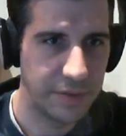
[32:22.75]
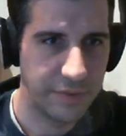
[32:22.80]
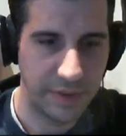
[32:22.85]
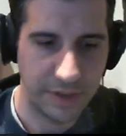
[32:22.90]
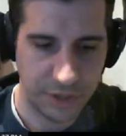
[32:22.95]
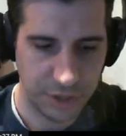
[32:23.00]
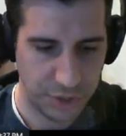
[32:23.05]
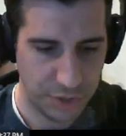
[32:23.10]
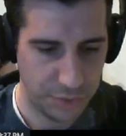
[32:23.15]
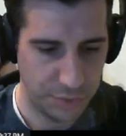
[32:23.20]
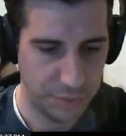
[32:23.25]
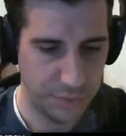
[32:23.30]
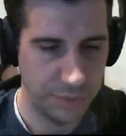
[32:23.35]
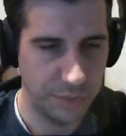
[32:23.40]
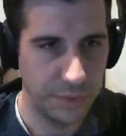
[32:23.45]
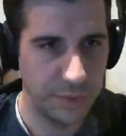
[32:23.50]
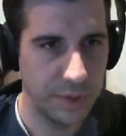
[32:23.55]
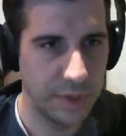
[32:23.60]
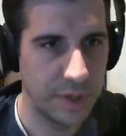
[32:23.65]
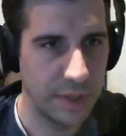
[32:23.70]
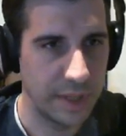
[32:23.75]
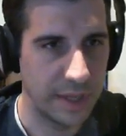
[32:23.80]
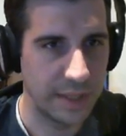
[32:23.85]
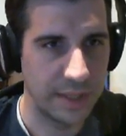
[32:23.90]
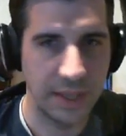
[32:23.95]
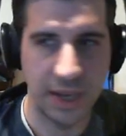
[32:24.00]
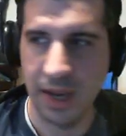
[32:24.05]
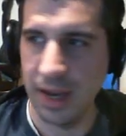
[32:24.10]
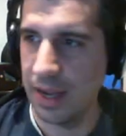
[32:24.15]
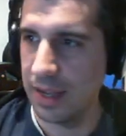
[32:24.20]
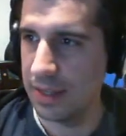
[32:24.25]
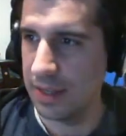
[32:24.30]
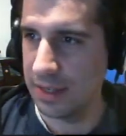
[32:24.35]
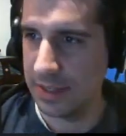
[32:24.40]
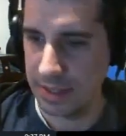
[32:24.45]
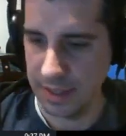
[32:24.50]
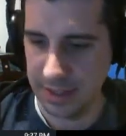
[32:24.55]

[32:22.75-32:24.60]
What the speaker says: If I just do like that, let's